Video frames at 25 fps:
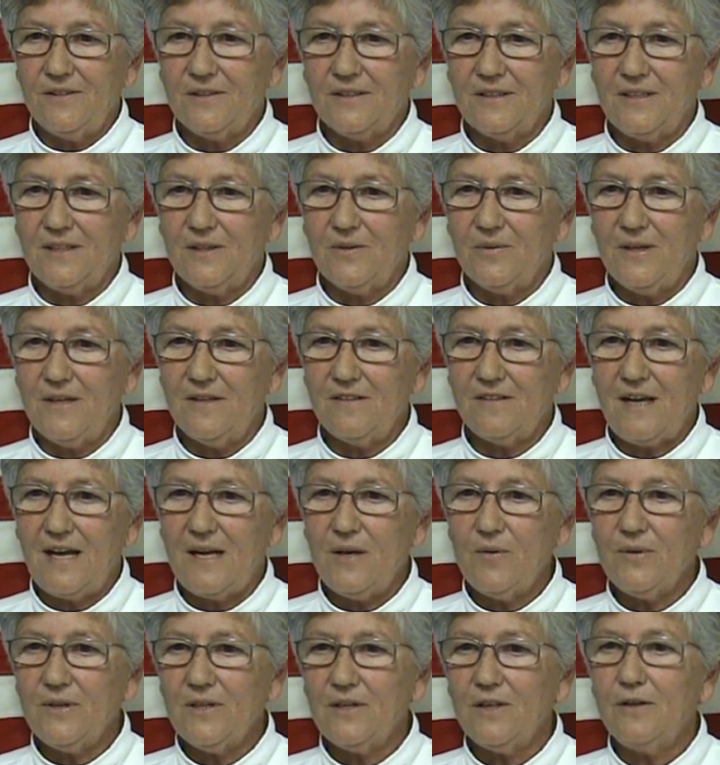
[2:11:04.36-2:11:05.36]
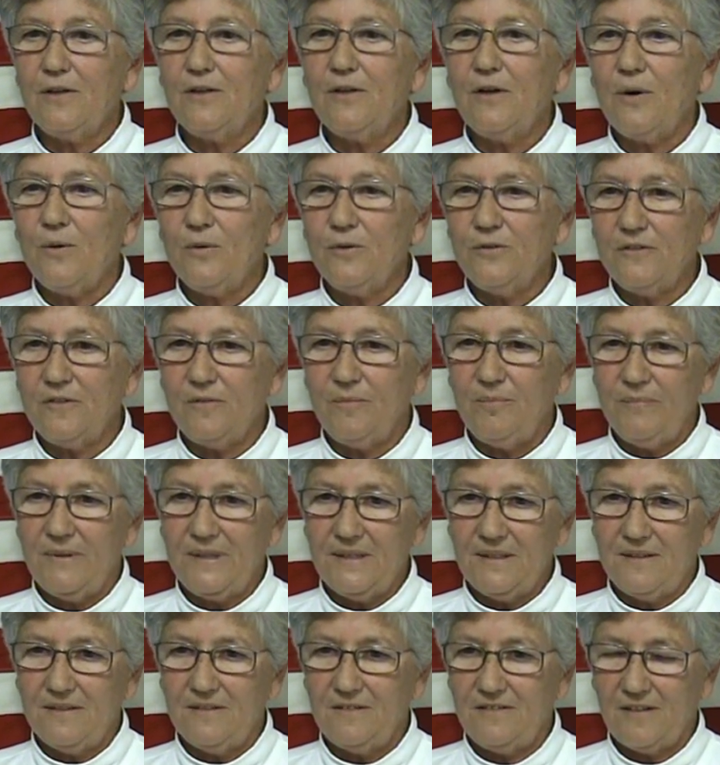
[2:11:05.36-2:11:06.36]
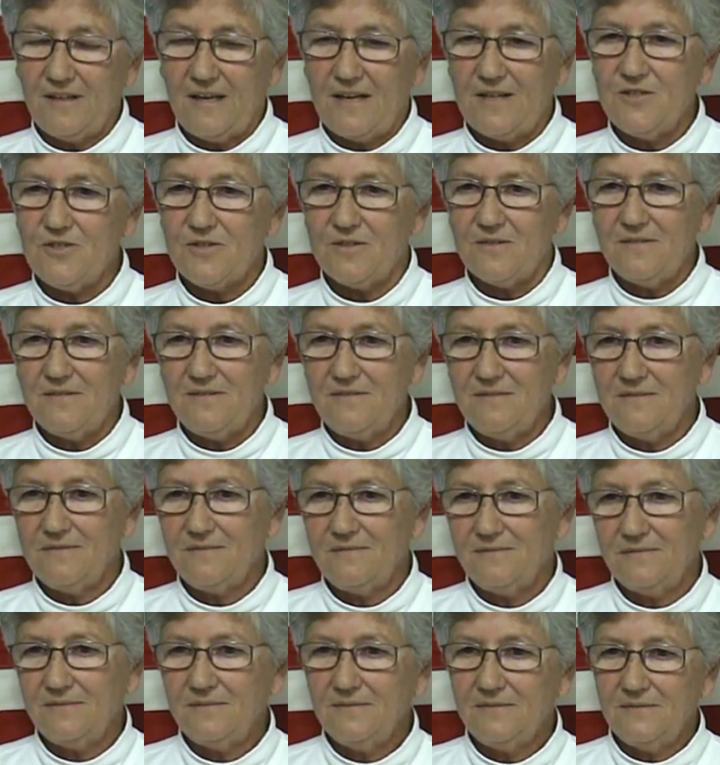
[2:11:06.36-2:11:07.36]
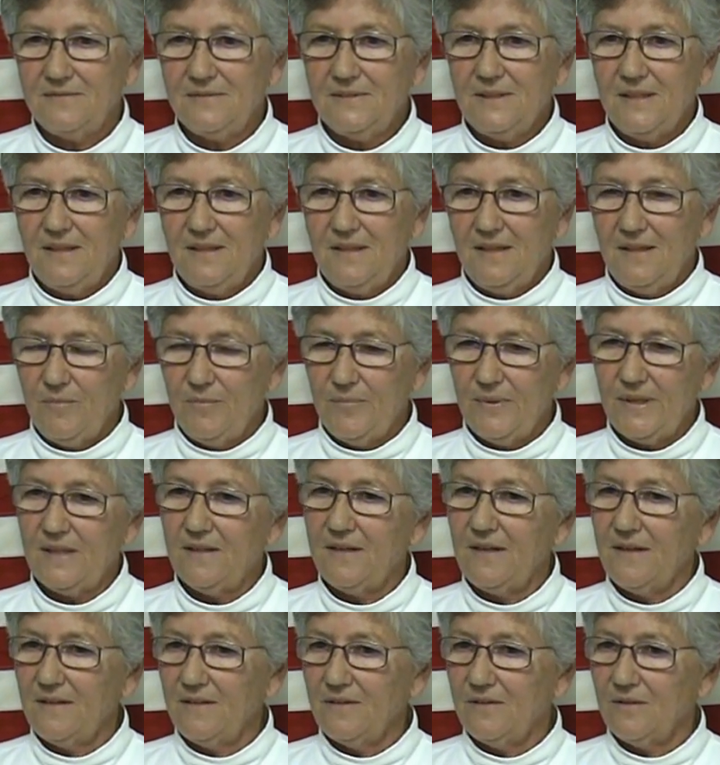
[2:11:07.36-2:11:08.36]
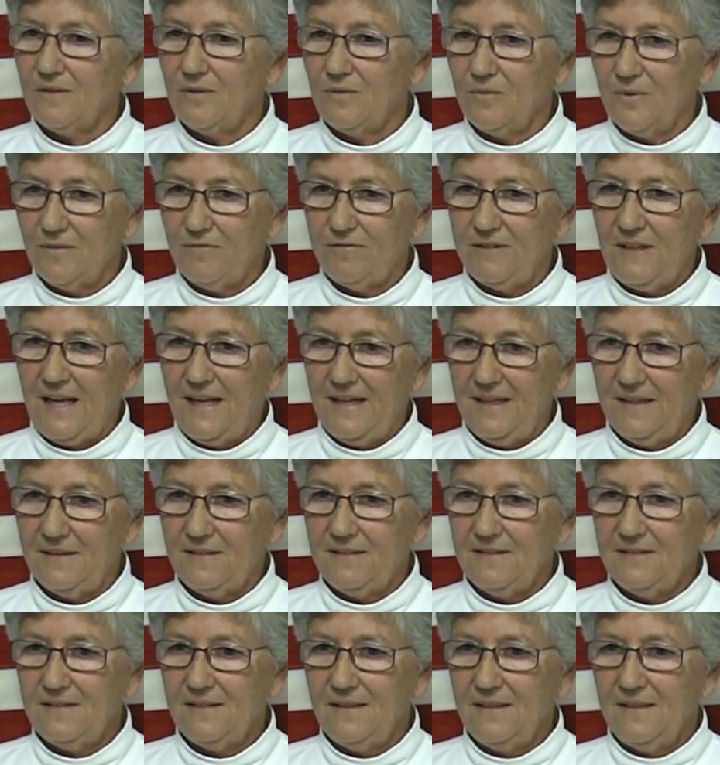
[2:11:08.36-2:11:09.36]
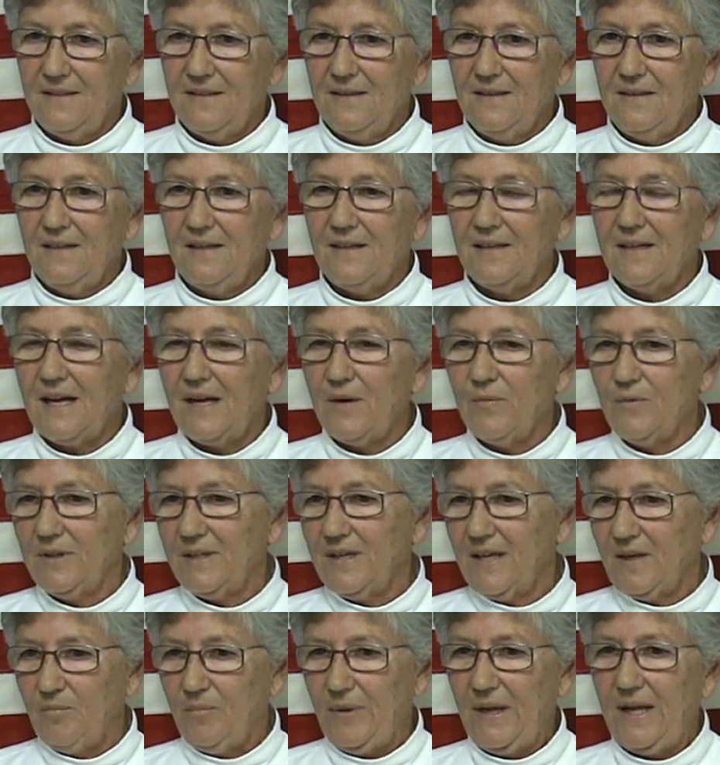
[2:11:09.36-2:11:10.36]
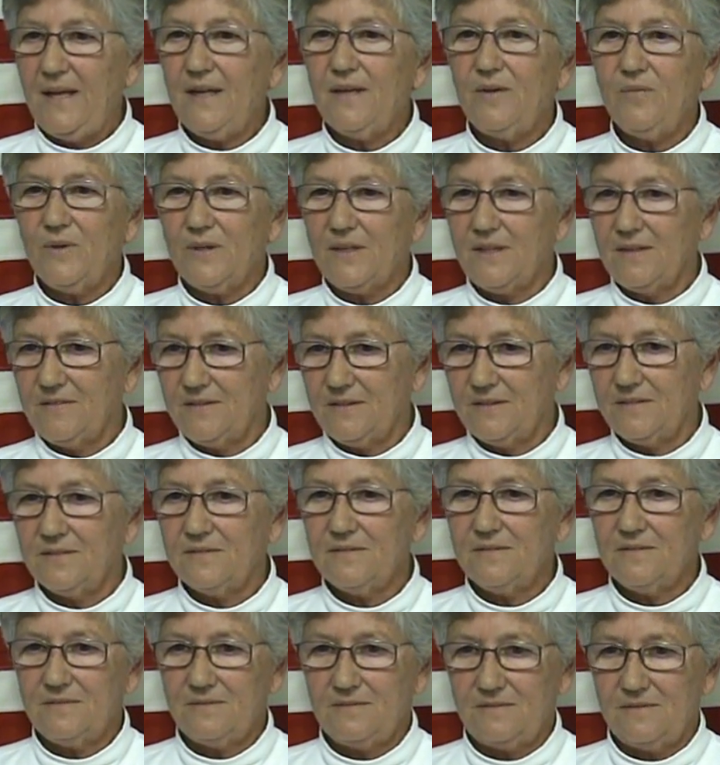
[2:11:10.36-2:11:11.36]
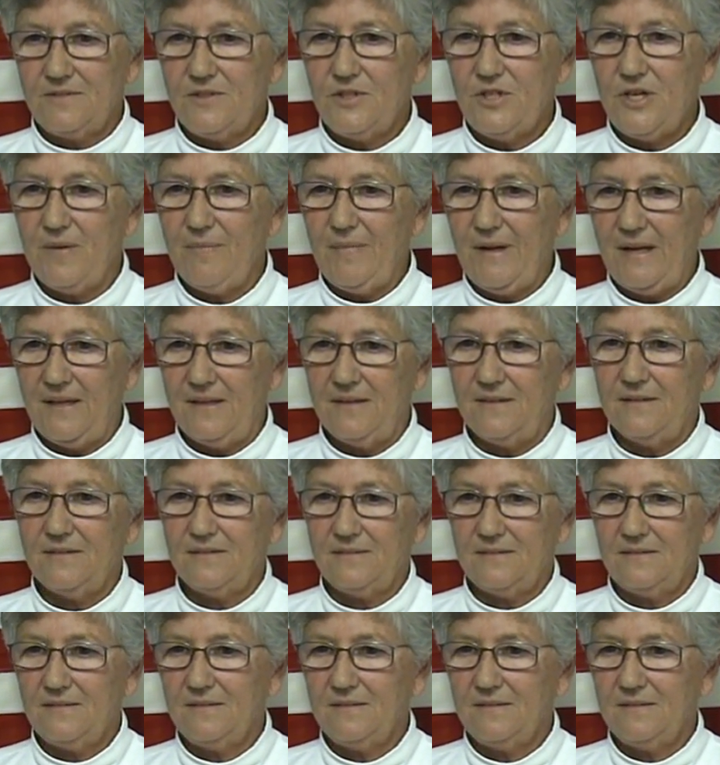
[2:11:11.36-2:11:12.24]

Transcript: New York Airways. I would ghost bid a schedule, but another girl would fly it, and I would get paid whatever she made.